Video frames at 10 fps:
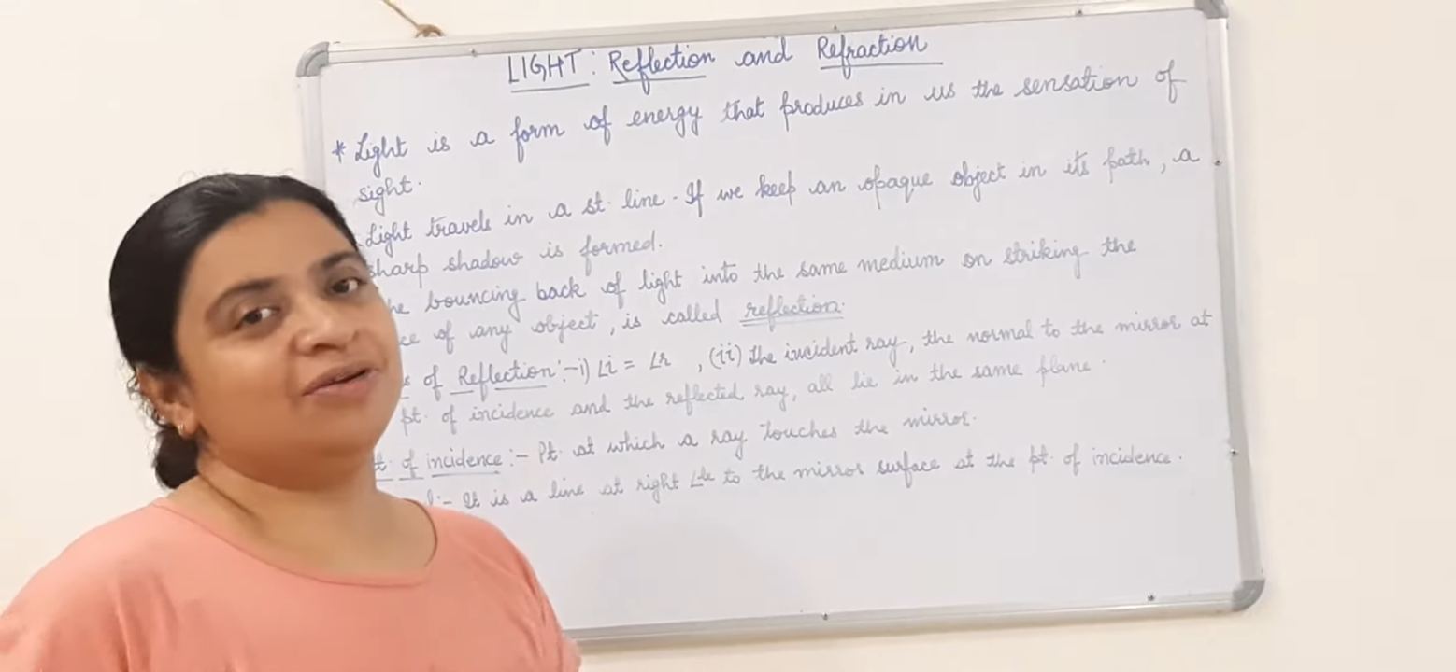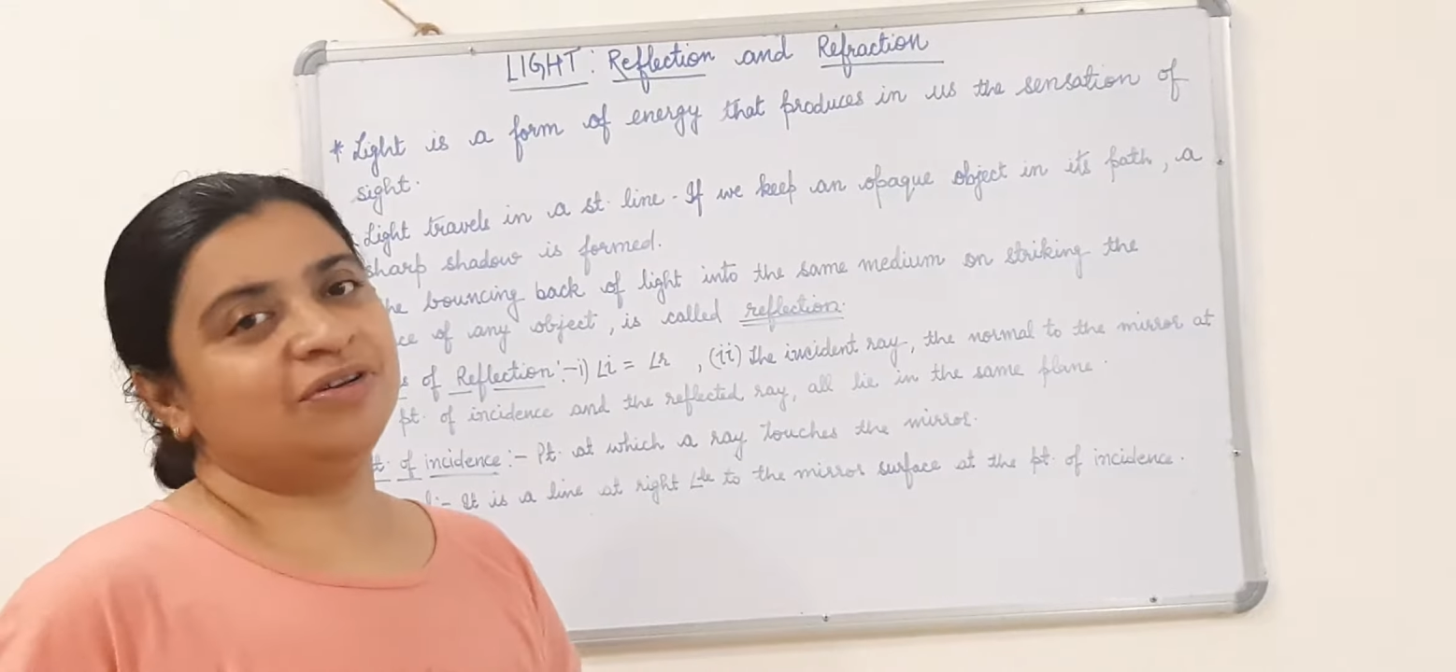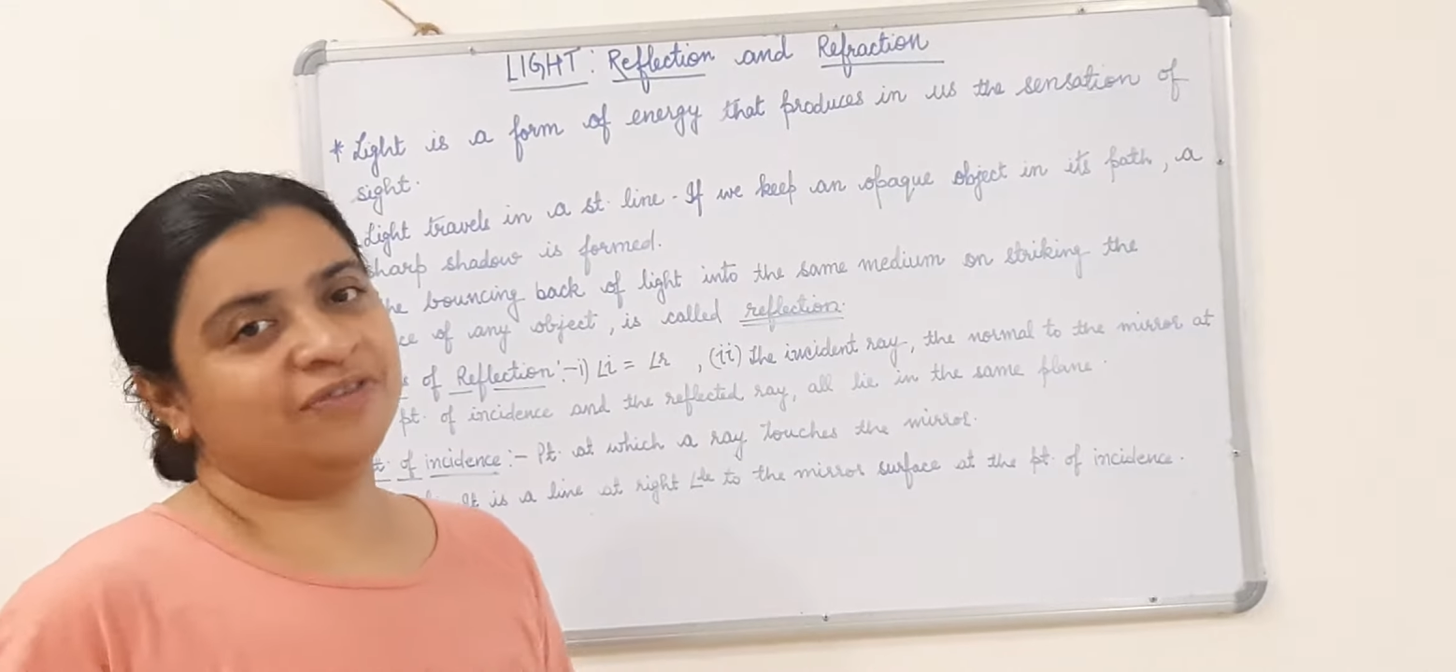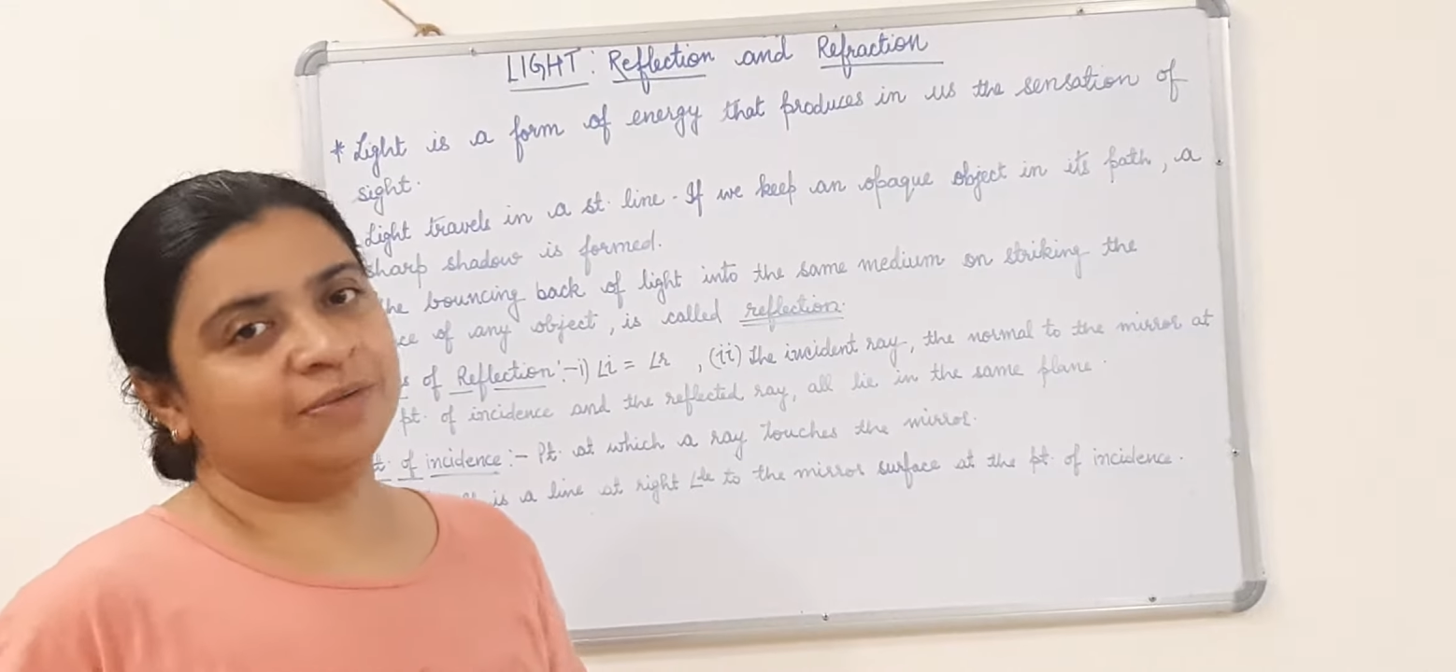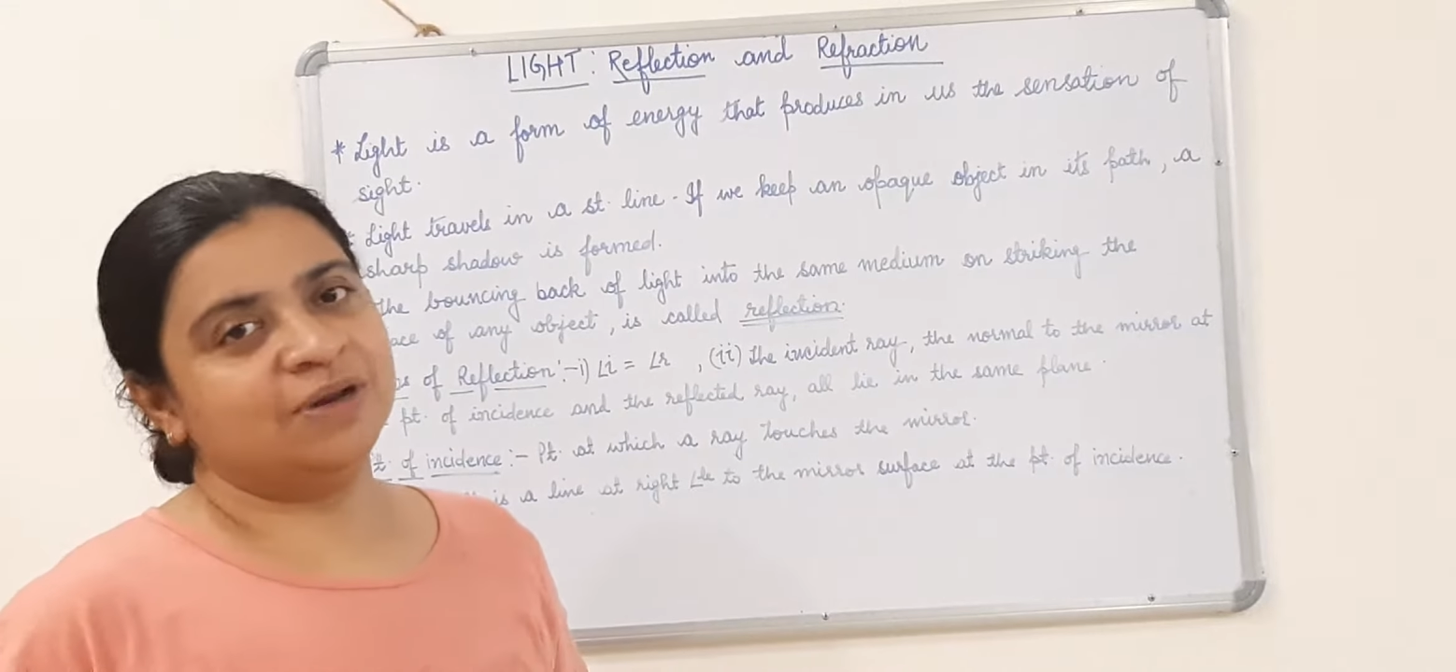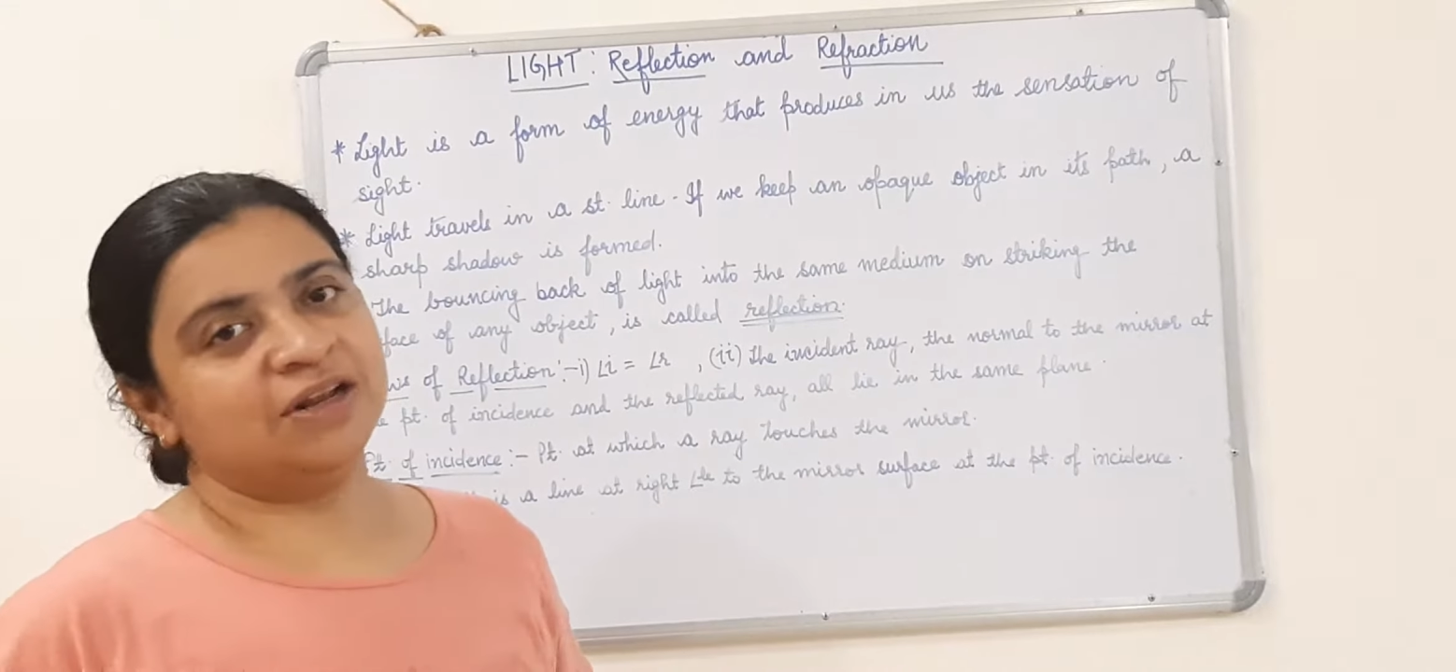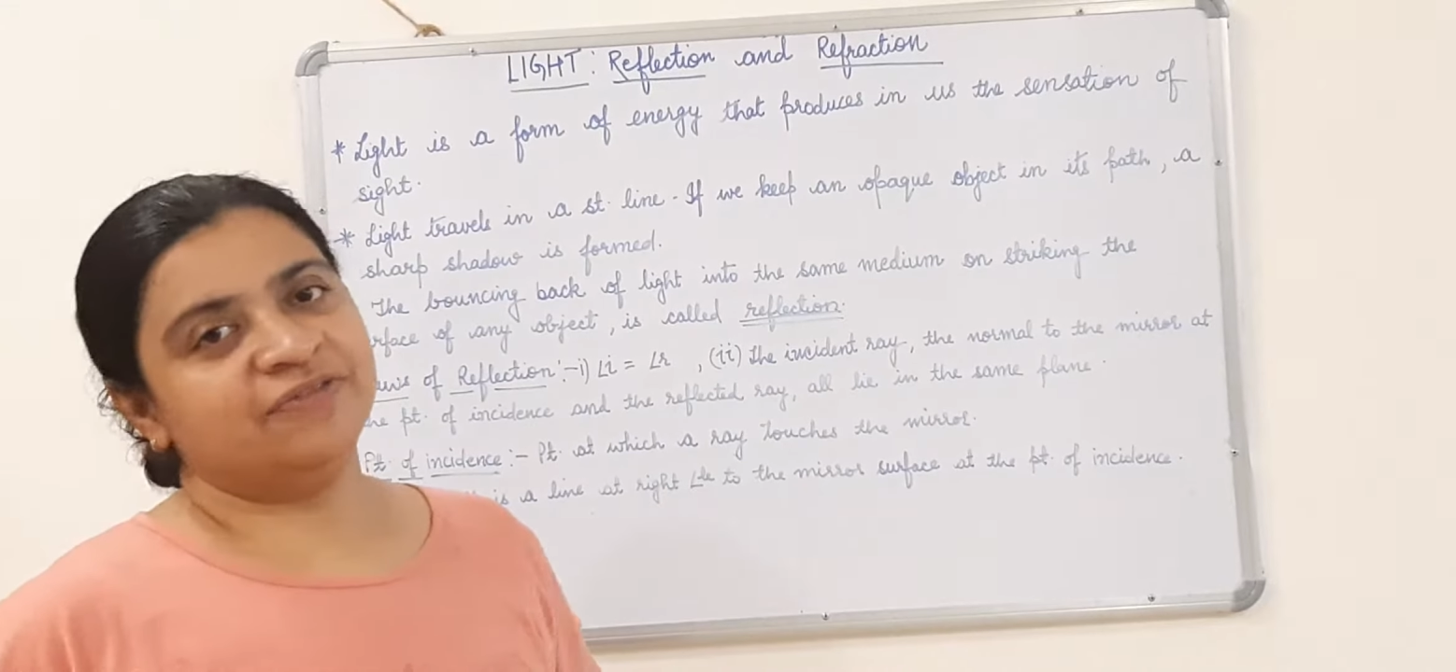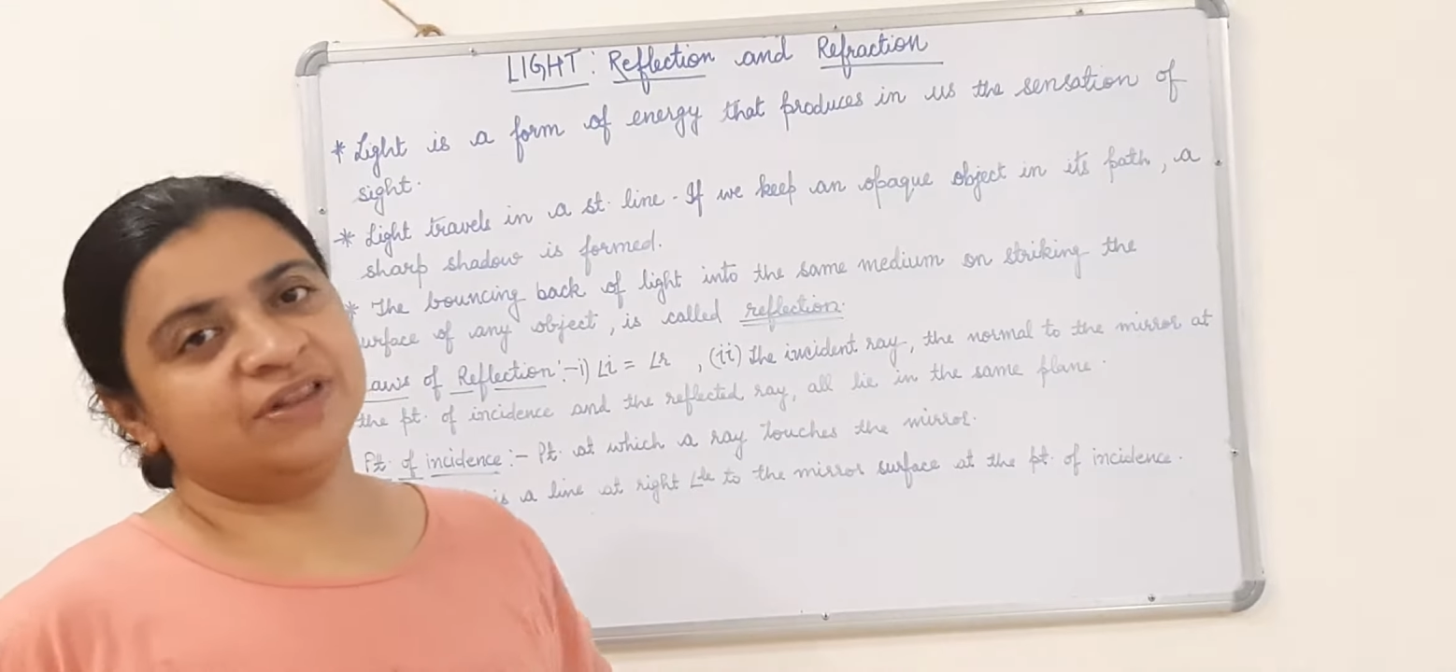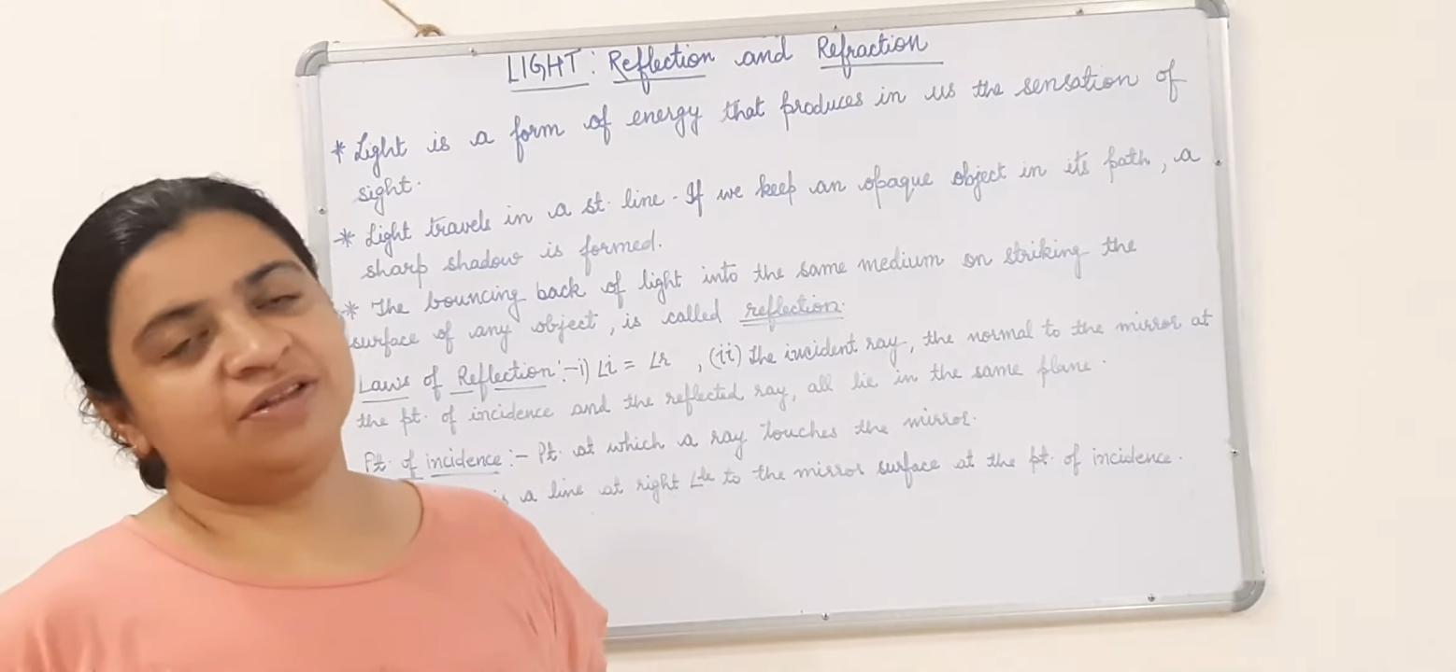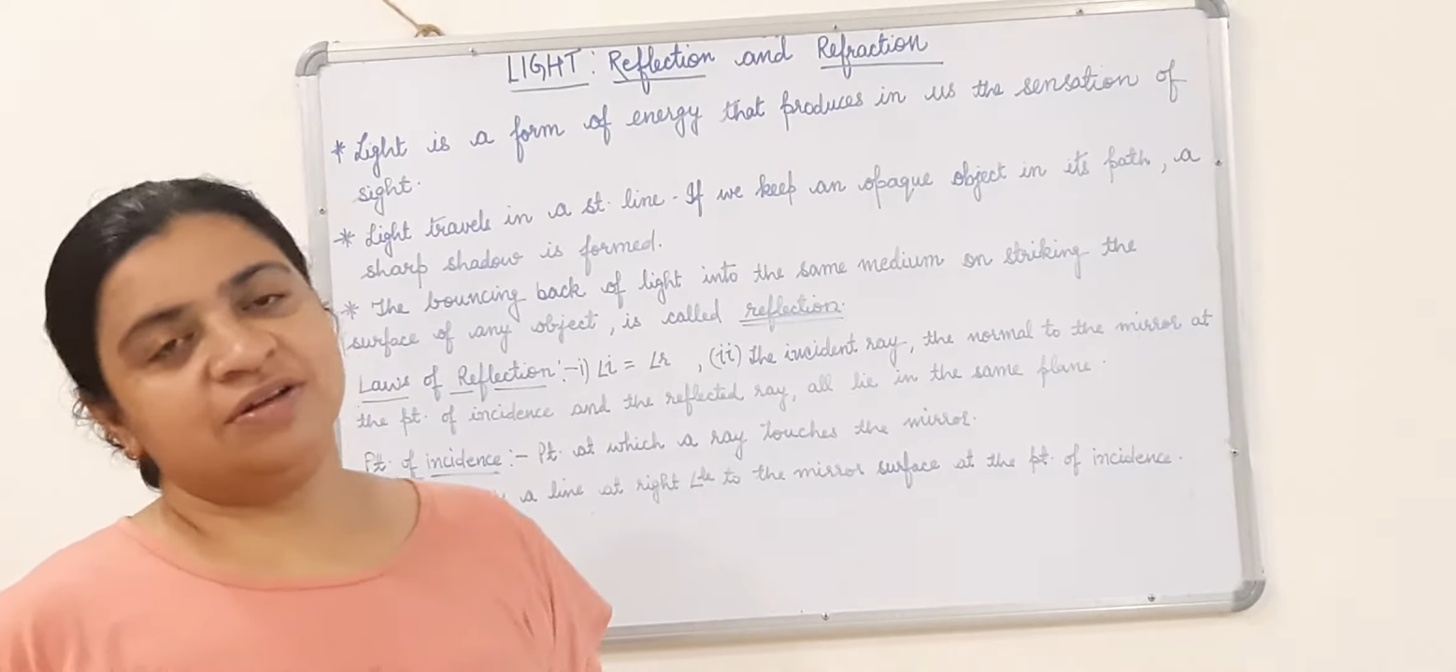are
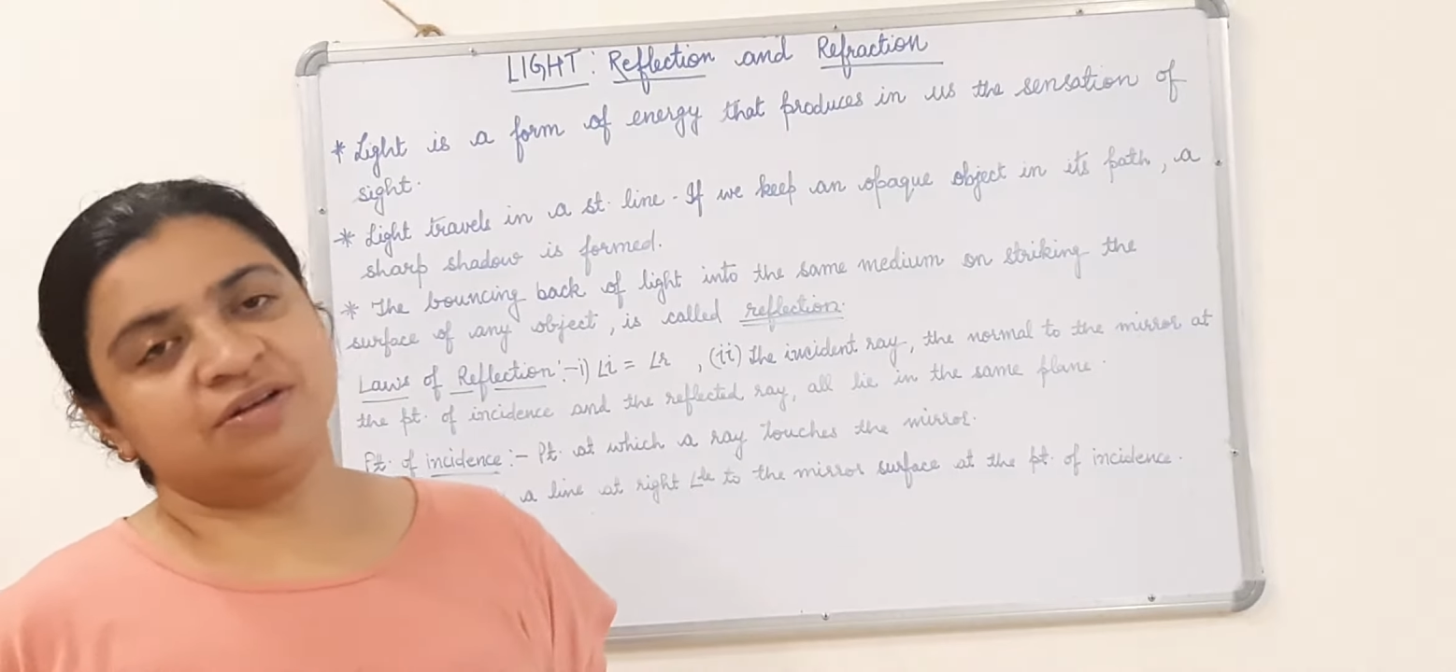familiar